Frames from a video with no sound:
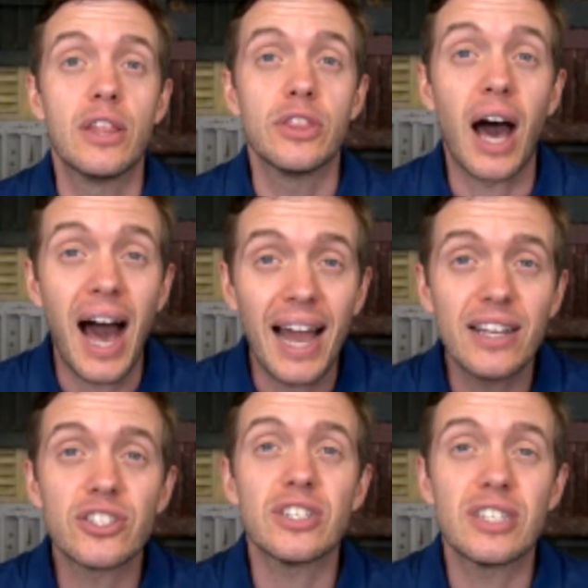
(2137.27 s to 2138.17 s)
The
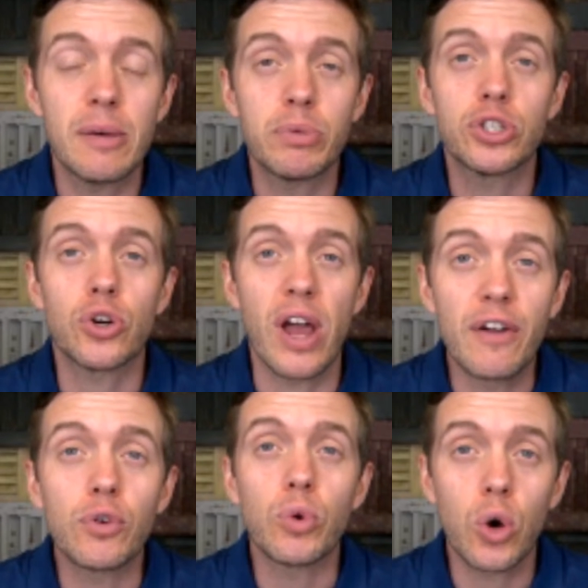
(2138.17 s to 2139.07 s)
highest temperature
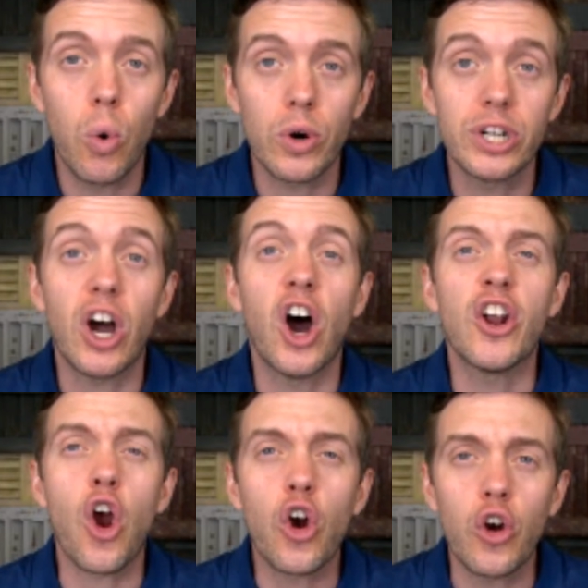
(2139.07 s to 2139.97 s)
ever recorded
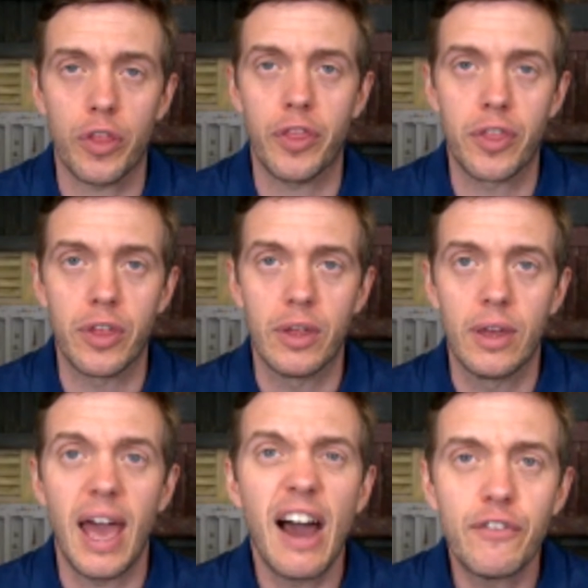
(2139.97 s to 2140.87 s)
on Earth,
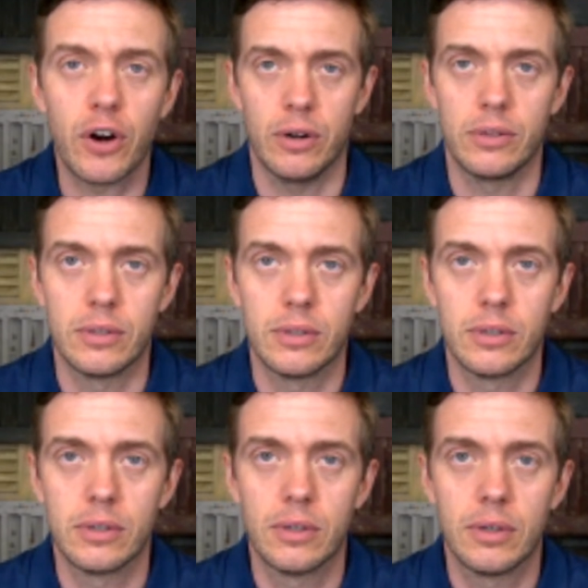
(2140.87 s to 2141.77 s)
ever,
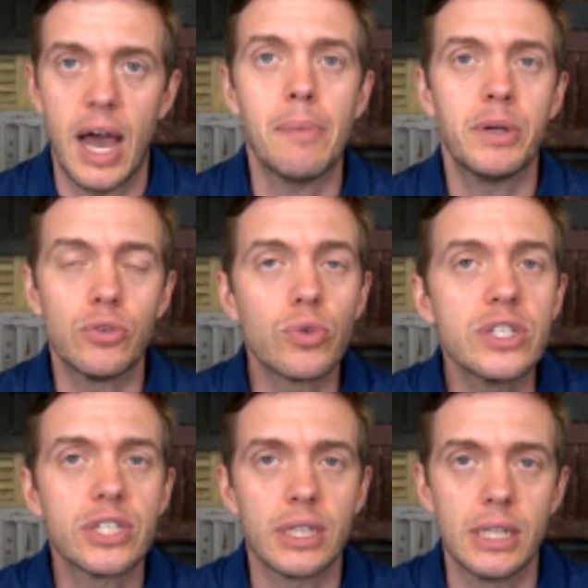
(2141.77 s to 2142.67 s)
happened
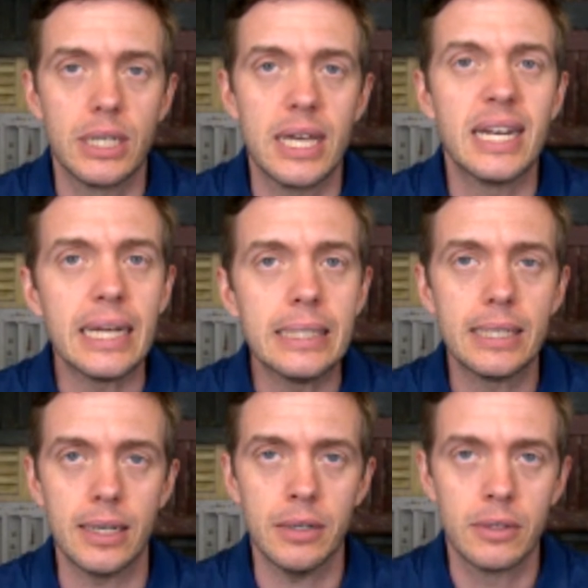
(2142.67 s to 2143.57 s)
recently in
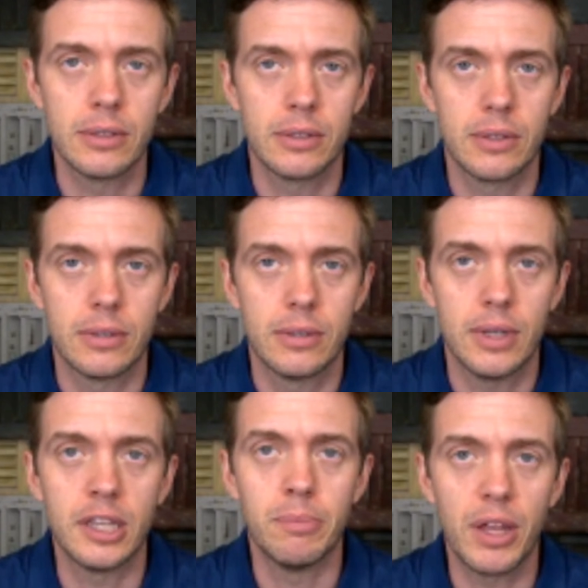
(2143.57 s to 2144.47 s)
India
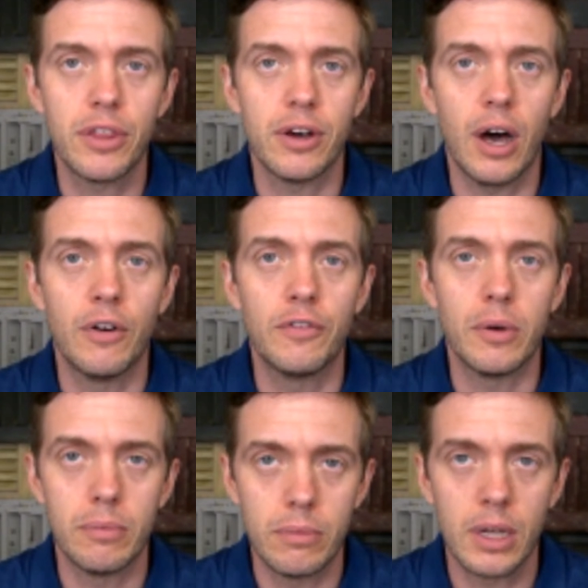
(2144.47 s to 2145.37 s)
in the month of,
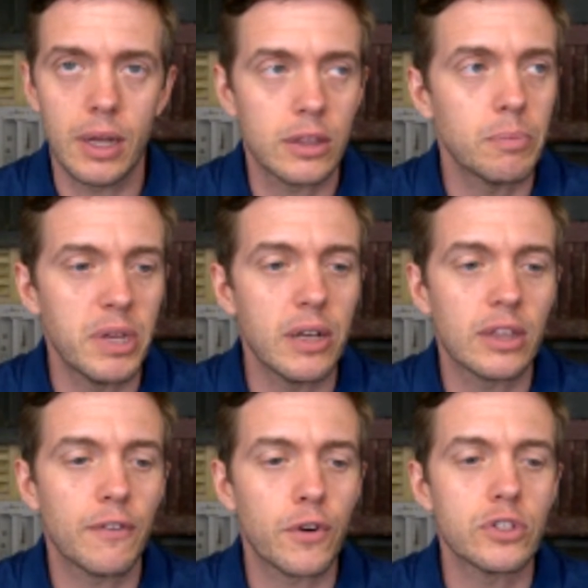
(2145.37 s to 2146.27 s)
at the
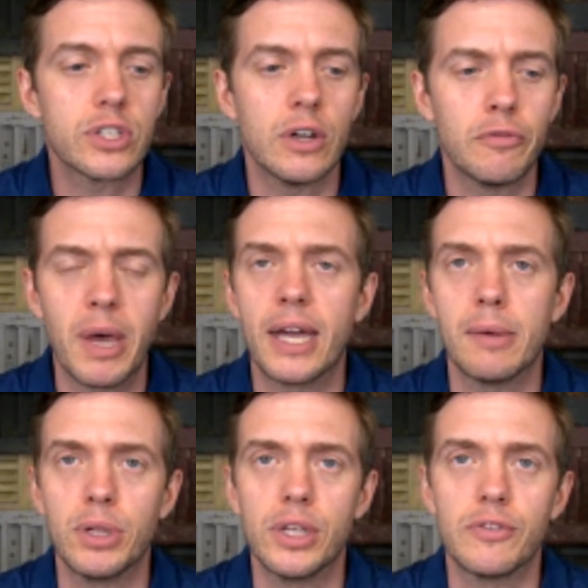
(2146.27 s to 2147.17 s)
1st of May,
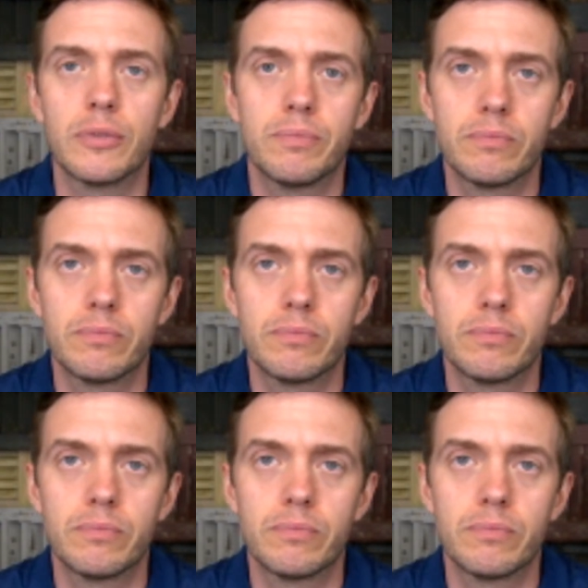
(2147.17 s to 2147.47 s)
I believe.